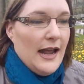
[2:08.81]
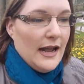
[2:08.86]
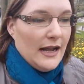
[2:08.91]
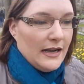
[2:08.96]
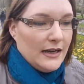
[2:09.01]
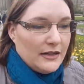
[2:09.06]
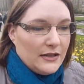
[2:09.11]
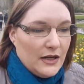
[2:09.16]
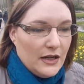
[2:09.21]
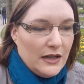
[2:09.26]

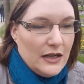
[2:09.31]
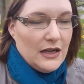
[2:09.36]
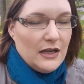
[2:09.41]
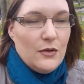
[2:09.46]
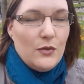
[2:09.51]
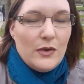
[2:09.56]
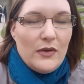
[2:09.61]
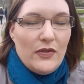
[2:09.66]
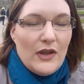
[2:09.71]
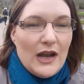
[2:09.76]
And the
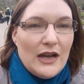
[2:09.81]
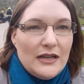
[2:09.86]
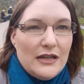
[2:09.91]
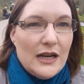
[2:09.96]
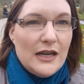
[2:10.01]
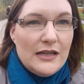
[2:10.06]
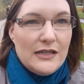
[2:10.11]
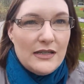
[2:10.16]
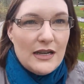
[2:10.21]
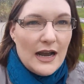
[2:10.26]
thing with
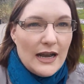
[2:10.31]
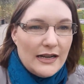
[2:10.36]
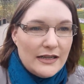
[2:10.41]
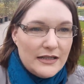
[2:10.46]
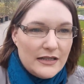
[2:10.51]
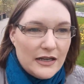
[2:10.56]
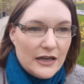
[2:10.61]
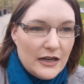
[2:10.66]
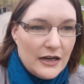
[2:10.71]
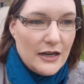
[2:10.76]
that is
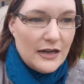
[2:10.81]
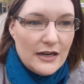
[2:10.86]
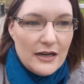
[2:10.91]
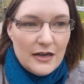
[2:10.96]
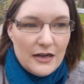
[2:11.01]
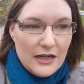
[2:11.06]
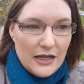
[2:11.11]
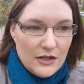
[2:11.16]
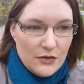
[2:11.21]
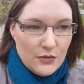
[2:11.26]
that
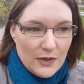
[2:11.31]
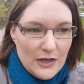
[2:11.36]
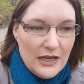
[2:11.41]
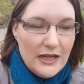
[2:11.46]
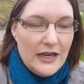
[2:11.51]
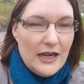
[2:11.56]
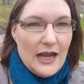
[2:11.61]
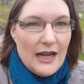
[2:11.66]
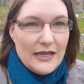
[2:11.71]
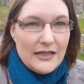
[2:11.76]
it really
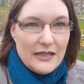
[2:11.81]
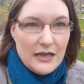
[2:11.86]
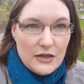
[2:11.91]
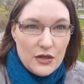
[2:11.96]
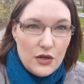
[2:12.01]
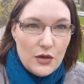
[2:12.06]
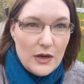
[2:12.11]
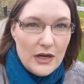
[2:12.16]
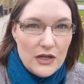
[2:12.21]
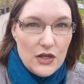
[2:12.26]

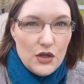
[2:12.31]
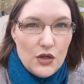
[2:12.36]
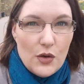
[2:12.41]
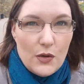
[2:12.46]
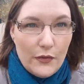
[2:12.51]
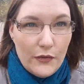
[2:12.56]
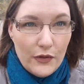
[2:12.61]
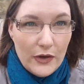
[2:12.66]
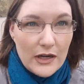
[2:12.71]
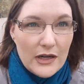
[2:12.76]
accentuates
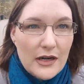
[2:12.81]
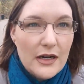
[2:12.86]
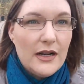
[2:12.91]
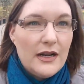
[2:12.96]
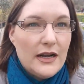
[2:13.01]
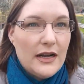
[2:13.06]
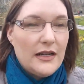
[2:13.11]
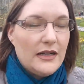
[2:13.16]
your fear,